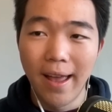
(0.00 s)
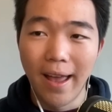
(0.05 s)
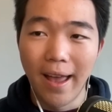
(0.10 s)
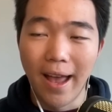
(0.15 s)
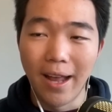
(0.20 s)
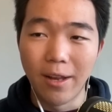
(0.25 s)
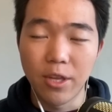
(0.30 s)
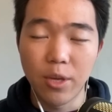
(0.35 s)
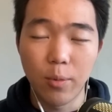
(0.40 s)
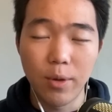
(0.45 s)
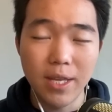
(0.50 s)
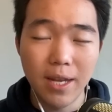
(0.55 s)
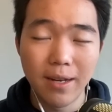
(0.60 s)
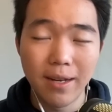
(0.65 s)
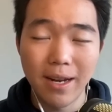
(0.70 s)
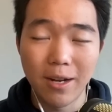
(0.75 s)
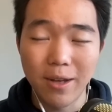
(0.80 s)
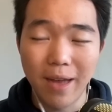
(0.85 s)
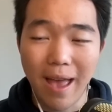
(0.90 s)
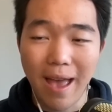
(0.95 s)
And so we
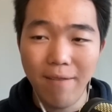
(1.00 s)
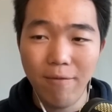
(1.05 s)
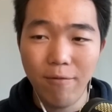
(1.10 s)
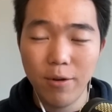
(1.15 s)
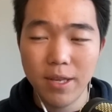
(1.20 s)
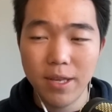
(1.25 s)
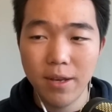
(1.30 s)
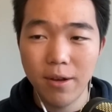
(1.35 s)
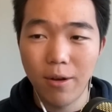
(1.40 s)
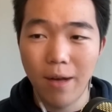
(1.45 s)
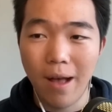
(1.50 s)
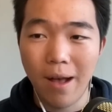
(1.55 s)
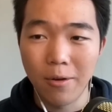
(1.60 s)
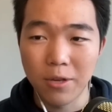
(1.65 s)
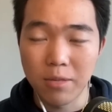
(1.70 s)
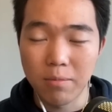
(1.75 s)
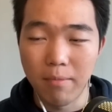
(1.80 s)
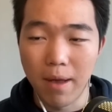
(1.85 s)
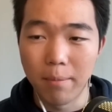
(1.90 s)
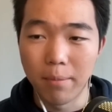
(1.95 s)
sent it out to every single
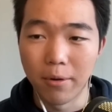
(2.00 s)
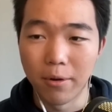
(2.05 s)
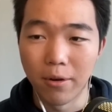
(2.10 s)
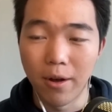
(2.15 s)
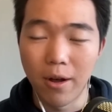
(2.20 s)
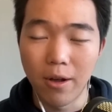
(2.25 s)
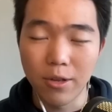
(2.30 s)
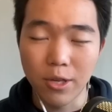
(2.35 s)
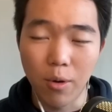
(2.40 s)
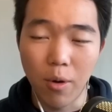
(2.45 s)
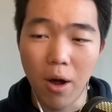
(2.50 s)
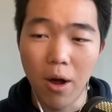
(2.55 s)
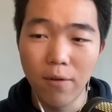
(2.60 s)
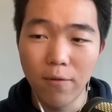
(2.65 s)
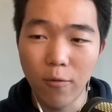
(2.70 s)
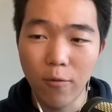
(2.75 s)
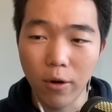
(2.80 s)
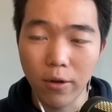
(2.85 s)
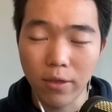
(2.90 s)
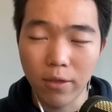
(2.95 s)
House member, uh, so all
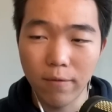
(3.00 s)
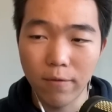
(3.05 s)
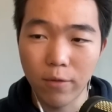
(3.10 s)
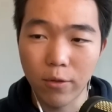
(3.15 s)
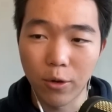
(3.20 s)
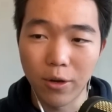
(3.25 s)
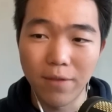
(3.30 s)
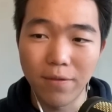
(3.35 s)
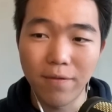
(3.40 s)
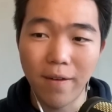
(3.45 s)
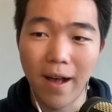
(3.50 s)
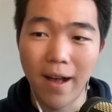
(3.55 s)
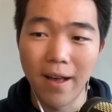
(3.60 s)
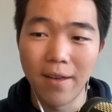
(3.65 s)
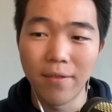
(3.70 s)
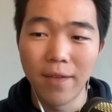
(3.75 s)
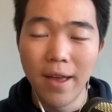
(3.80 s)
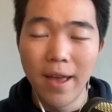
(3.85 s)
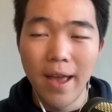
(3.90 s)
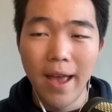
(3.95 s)

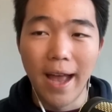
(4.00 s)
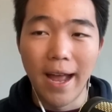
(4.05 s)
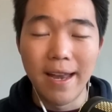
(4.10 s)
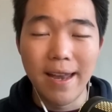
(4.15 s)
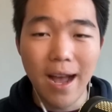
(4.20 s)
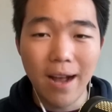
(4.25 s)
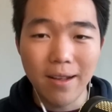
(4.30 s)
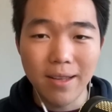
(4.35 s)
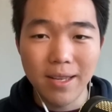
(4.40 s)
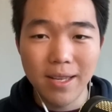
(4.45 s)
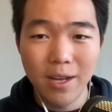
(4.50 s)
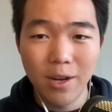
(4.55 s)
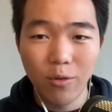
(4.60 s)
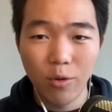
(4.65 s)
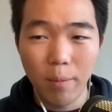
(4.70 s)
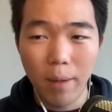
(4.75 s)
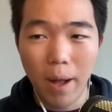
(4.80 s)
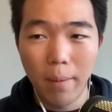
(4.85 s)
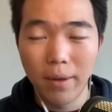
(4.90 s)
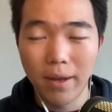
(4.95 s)
435, and not a single
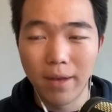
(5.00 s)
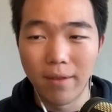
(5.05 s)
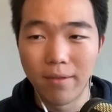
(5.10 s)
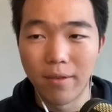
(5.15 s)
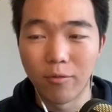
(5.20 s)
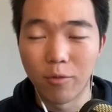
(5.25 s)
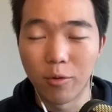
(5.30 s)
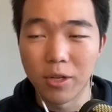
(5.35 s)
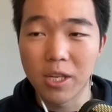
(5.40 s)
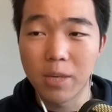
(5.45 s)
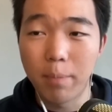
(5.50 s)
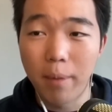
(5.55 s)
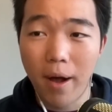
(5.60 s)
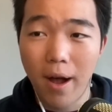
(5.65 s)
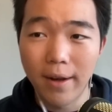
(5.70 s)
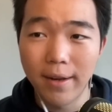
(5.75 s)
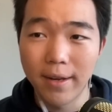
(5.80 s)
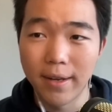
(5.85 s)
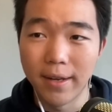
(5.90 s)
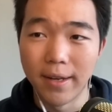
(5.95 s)
Republican
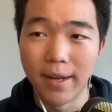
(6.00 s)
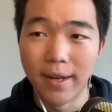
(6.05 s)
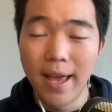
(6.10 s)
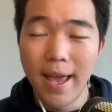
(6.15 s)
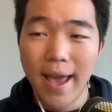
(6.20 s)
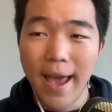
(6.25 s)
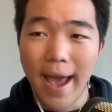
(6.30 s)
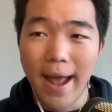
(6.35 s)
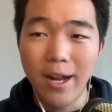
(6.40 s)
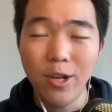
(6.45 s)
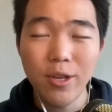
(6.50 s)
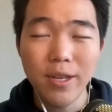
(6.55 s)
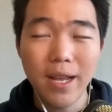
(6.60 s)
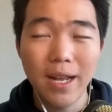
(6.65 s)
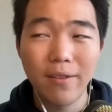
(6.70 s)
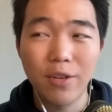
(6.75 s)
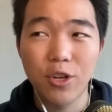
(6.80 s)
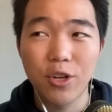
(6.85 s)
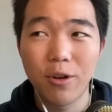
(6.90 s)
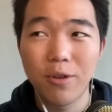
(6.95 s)
responded. And it just
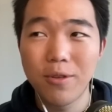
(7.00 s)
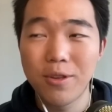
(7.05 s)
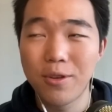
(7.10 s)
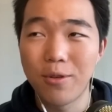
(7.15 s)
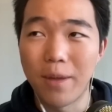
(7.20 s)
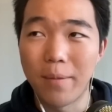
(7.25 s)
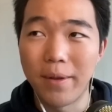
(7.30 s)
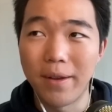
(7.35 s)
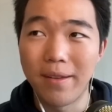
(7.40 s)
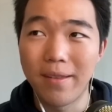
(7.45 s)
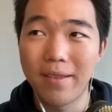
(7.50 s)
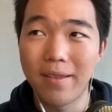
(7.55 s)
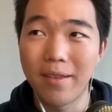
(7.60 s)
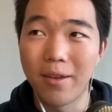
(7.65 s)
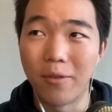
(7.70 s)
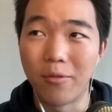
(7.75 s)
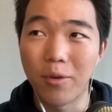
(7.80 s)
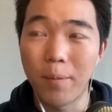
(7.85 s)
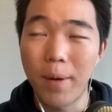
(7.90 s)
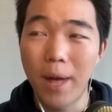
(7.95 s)
kind of shows you. I mean,
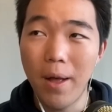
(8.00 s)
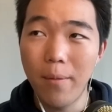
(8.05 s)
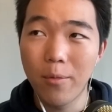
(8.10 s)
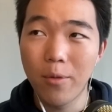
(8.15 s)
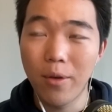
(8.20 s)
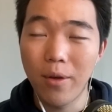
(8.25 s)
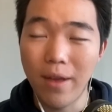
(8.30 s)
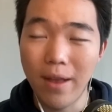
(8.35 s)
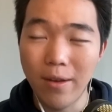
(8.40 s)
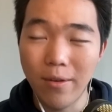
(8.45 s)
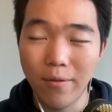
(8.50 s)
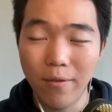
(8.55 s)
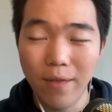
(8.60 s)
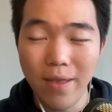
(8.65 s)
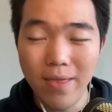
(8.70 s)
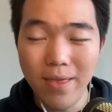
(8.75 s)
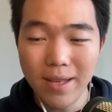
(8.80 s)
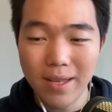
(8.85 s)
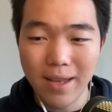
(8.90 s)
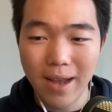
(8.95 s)
you know, in, yeah.
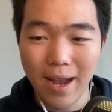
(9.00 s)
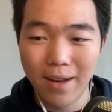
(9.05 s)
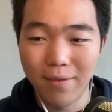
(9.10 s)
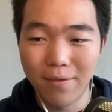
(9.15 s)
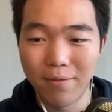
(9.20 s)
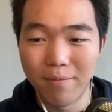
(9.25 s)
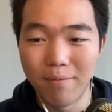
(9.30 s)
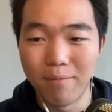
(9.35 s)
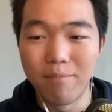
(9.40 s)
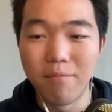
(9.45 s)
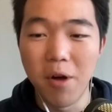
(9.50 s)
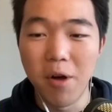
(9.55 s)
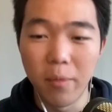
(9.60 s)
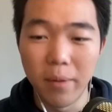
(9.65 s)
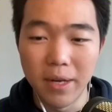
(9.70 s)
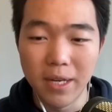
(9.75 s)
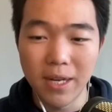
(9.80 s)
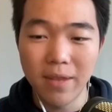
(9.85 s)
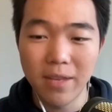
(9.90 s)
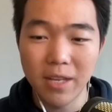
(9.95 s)
in this kind of
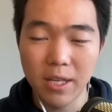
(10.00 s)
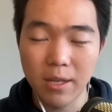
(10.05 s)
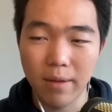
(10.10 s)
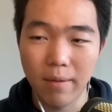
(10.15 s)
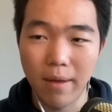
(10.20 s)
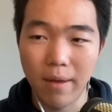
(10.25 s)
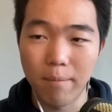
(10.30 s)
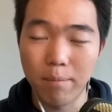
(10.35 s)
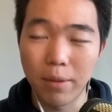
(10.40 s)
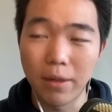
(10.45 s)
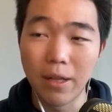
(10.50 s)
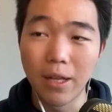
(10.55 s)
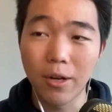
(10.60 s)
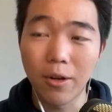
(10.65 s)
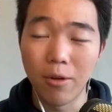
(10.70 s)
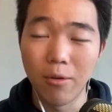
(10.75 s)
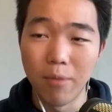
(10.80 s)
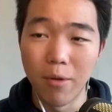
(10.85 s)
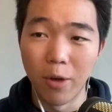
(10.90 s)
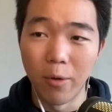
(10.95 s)
moment, in this
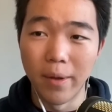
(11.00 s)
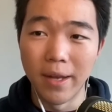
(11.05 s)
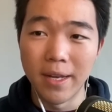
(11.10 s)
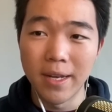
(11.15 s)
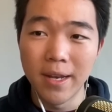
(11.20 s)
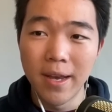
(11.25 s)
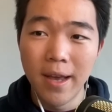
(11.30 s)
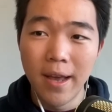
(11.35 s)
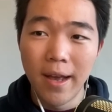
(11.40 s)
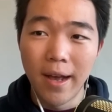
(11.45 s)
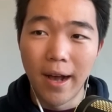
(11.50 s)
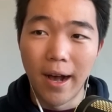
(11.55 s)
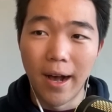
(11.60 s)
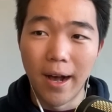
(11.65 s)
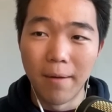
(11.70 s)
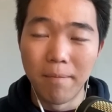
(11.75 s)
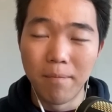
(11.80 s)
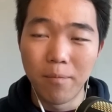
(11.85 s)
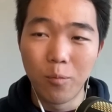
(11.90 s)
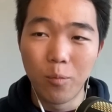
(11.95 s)
political moment.
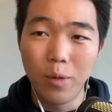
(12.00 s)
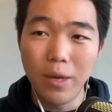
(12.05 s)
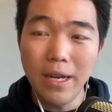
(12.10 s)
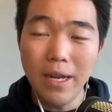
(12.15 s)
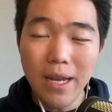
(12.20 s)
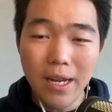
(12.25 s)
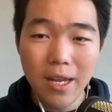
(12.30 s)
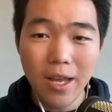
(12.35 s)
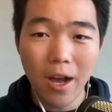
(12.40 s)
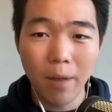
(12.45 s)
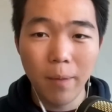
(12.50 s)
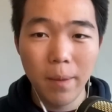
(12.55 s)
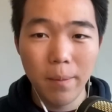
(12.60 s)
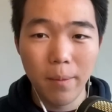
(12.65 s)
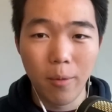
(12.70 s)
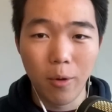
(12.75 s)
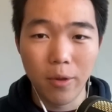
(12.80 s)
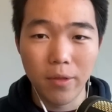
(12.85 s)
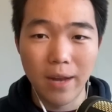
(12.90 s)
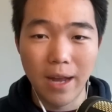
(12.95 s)
Um, we need young people
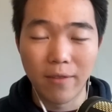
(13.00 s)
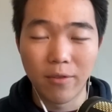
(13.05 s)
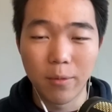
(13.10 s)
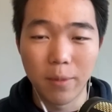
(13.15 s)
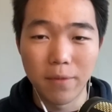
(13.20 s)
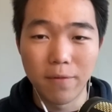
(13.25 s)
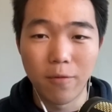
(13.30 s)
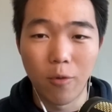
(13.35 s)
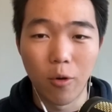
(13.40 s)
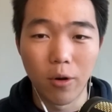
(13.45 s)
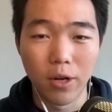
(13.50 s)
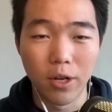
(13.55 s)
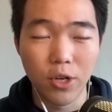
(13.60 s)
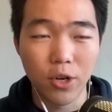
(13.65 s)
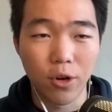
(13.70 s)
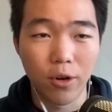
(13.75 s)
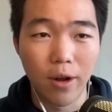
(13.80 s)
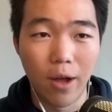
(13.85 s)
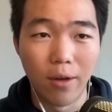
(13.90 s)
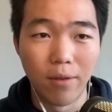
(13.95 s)
more than ever before to
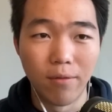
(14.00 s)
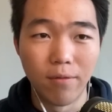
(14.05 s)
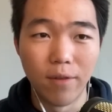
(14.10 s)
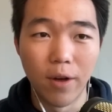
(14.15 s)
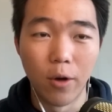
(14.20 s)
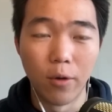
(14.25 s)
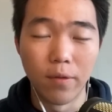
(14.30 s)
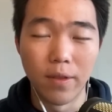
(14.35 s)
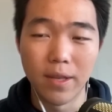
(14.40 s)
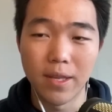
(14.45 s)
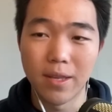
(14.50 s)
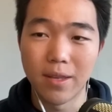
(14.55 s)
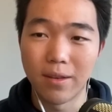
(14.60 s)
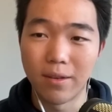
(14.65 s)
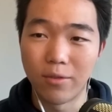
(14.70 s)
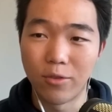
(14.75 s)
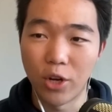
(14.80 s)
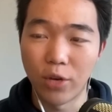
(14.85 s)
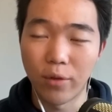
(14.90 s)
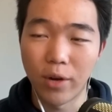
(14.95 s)
turn out and vote. This is a
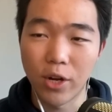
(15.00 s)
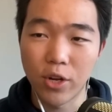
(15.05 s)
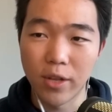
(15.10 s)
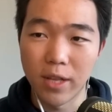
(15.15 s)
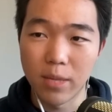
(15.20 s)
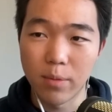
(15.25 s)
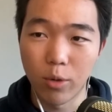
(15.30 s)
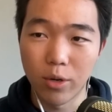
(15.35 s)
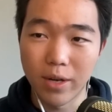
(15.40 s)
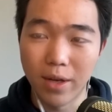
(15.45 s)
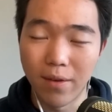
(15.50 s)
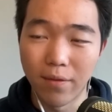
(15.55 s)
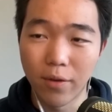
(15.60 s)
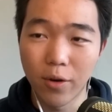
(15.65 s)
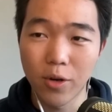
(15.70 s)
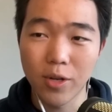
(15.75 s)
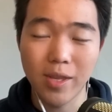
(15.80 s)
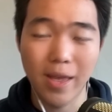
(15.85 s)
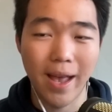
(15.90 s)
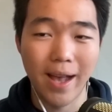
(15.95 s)
generation that's more
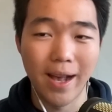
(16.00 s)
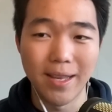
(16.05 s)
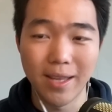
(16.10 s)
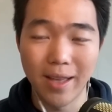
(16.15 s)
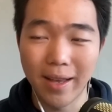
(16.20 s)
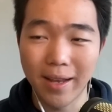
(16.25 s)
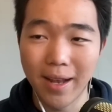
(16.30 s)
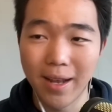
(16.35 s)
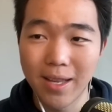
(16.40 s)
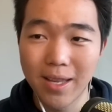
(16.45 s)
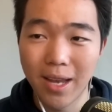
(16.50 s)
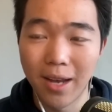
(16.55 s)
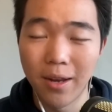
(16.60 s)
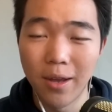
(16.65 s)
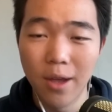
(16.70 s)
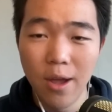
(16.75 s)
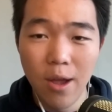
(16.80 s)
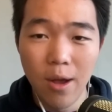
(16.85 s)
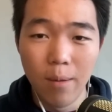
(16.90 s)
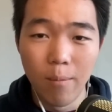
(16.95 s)
diverse, that has, like I said,
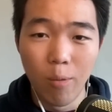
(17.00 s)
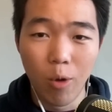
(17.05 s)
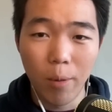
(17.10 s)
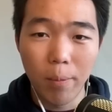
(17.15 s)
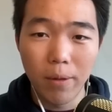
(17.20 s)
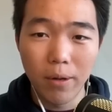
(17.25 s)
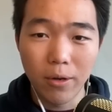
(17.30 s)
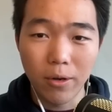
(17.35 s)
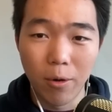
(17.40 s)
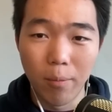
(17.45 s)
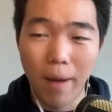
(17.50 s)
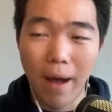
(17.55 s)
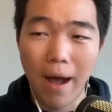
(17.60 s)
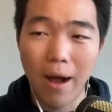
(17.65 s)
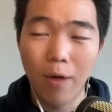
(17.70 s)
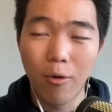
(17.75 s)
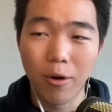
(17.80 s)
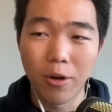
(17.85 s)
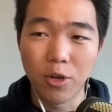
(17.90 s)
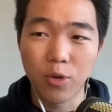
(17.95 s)
more political
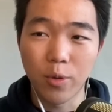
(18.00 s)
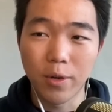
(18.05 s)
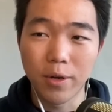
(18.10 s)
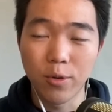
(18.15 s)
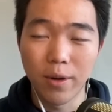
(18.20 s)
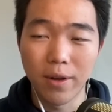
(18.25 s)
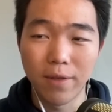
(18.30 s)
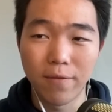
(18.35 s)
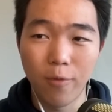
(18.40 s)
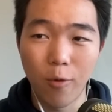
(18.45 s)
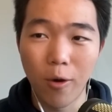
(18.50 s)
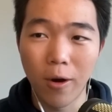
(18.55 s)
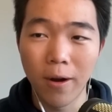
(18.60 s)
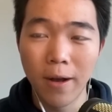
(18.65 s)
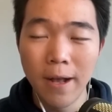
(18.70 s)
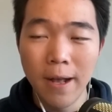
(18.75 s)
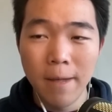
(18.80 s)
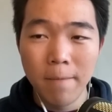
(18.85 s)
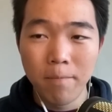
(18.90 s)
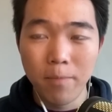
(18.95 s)
power in 2024
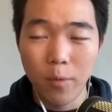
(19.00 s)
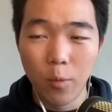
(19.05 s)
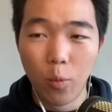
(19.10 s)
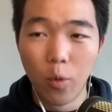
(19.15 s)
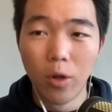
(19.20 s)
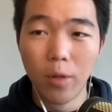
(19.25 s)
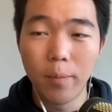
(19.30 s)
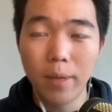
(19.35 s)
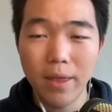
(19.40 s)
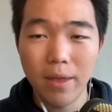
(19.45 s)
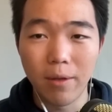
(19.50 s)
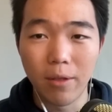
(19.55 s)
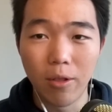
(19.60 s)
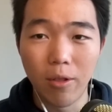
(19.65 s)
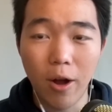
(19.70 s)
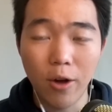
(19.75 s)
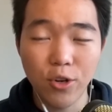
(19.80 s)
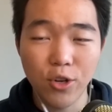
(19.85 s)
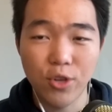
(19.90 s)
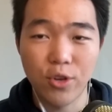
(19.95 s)
will be the
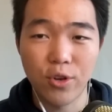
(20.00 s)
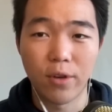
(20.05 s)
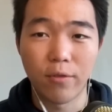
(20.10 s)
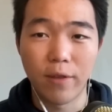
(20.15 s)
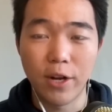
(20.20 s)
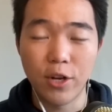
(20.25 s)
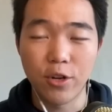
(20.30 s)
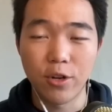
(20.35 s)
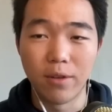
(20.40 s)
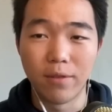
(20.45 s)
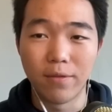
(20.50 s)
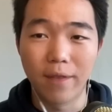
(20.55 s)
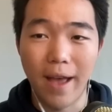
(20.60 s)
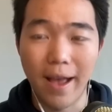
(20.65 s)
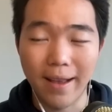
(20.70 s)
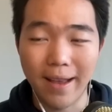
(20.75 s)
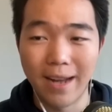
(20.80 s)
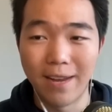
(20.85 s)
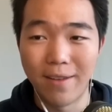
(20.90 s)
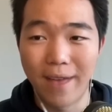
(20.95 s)
largest generation of
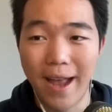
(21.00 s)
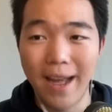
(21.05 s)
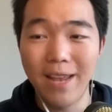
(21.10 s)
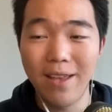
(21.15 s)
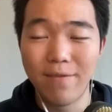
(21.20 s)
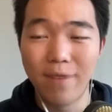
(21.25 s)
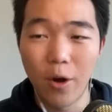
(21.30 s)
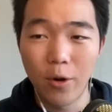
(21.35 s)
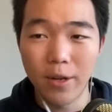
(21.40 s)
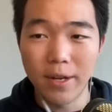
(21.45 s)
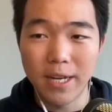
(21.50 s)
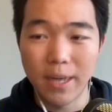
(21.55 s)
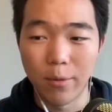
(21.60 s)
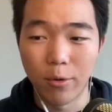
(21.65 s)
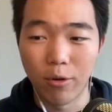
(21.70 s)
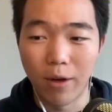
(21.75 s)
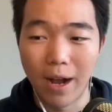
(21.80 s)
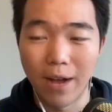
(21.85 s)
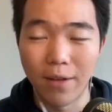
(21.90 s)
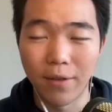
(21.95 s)
kind of any voting
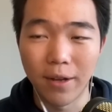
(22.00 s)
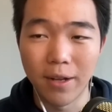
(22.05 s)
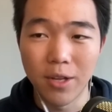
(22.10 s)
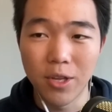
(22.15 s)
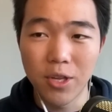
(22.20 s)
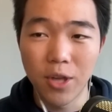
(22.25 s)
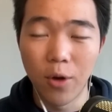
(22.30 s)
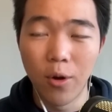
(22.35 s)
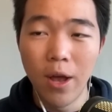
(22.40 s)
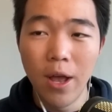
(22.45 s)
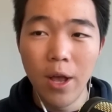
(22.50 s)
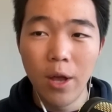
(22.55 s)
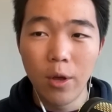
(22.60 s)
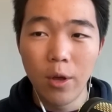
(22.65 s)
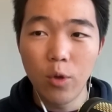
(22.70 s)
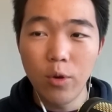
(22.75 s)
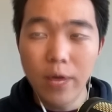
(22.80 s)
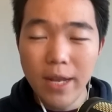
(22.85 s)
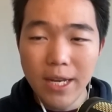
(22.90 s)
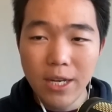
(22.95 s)
demographic. And so
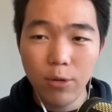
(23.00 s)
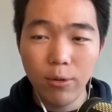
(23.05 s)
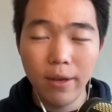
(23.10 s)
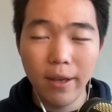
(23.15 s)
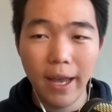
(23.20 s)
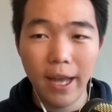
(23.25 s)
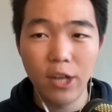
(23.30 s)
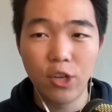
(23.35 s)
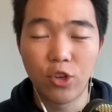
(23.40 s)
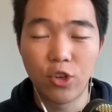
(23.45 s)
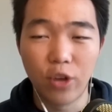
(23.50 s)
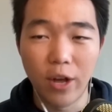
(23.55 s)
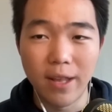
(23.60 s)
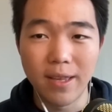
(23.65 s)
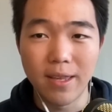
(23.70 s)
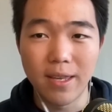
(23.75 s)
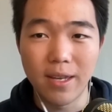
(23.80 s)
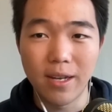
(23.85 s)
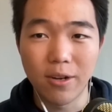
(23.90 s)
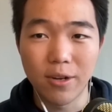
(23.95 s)
you need to engage
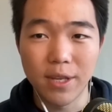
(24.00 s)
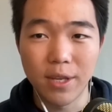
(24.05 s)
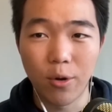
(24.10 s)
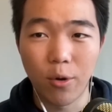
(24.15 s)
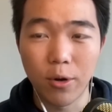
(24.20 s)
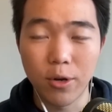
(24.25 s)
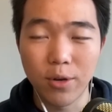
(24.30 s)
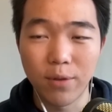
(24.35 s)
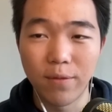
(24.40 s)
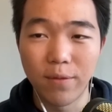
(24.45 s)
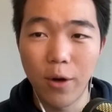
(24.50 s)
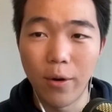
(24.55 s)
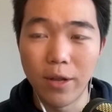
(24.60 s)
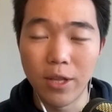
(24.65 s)
Gen Zers in order to vote.